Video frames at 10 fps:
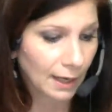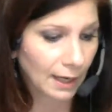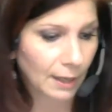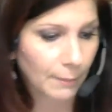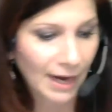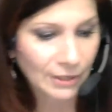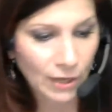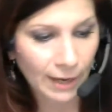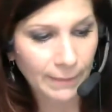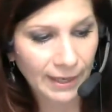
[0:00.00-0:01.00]
I
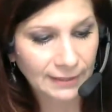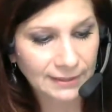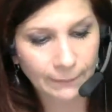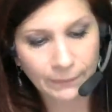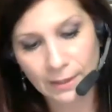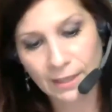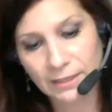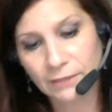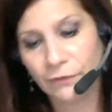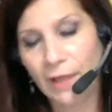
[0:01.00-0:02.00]
try and make it something
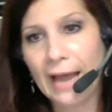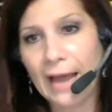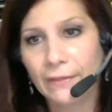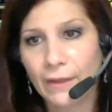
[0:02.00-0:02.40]
that's flat